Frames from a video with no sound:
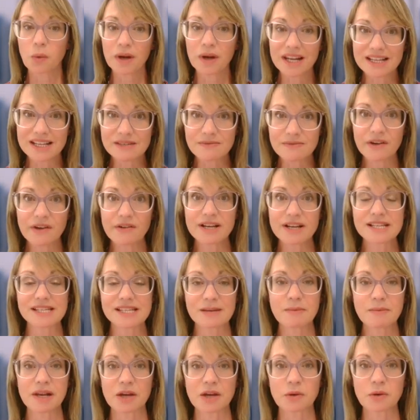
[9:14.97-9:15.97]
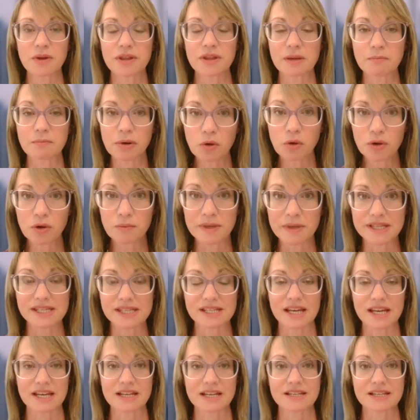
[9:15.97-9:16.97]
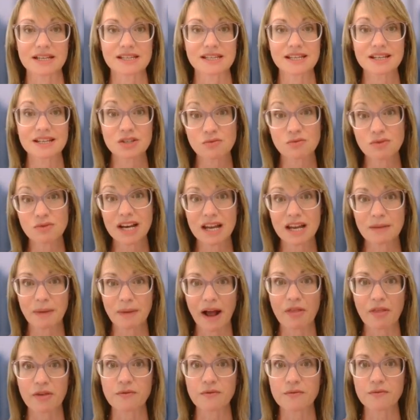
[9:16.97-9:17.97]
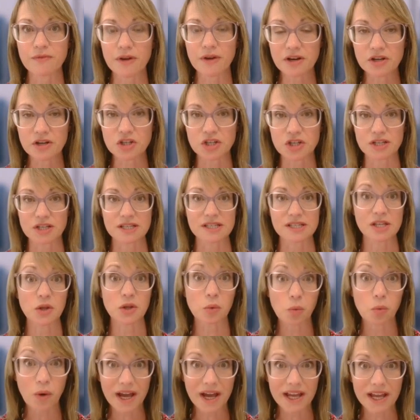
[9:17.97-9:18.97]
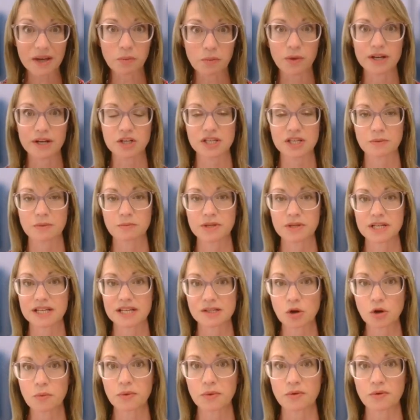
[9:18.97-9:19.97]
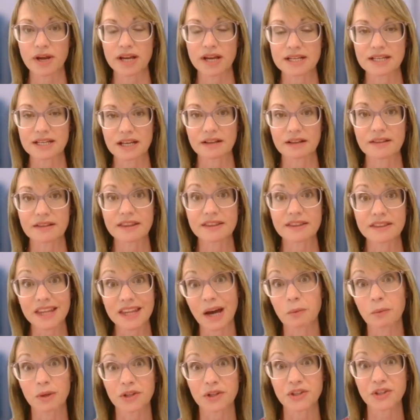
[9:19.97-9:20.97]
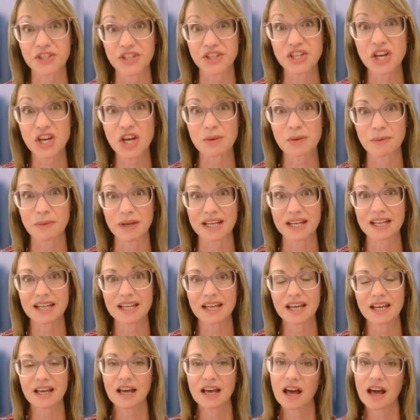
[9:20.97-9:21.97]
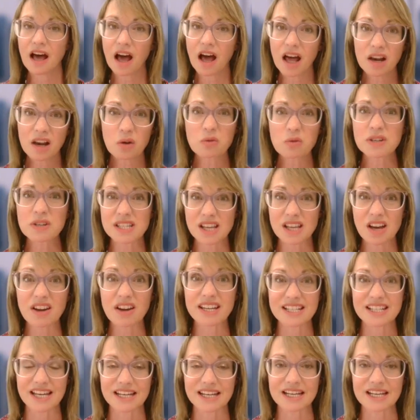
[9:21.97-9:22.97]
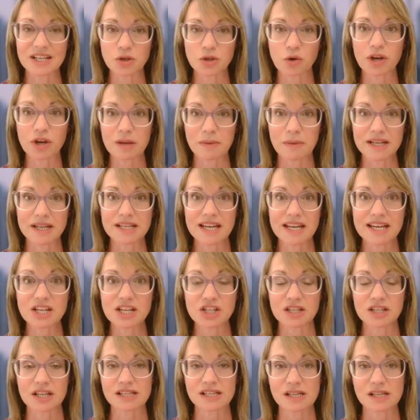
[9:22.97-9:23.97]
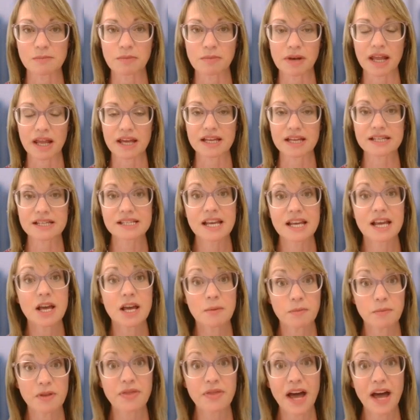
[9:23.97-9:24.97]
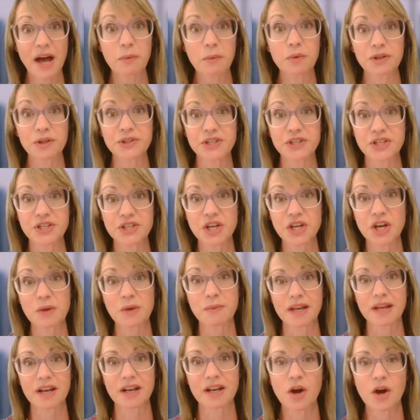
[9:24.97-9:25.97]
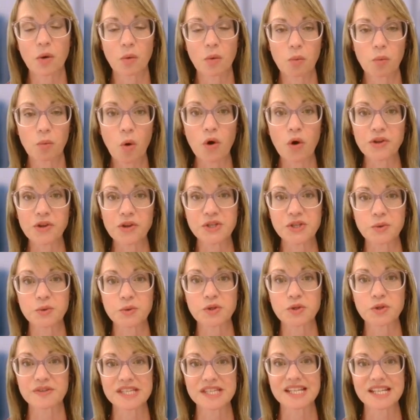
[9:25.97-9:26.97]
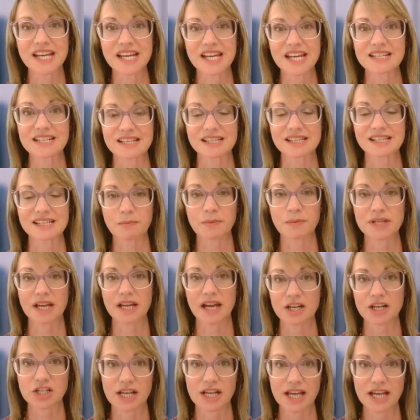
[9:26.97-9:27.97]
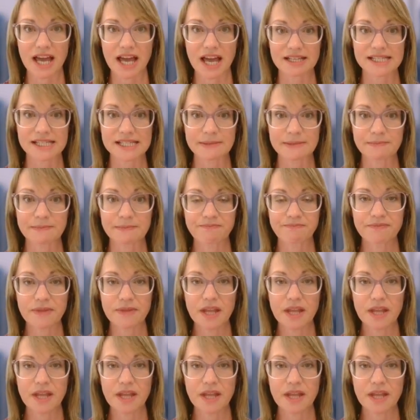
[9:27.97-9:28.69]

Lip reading: Well, it's very similar with employment status. It's really about the functions and the way in which somebody is operating that will determine, alongside any documentation that's in place, but that will determine what sort of status somebody actually has.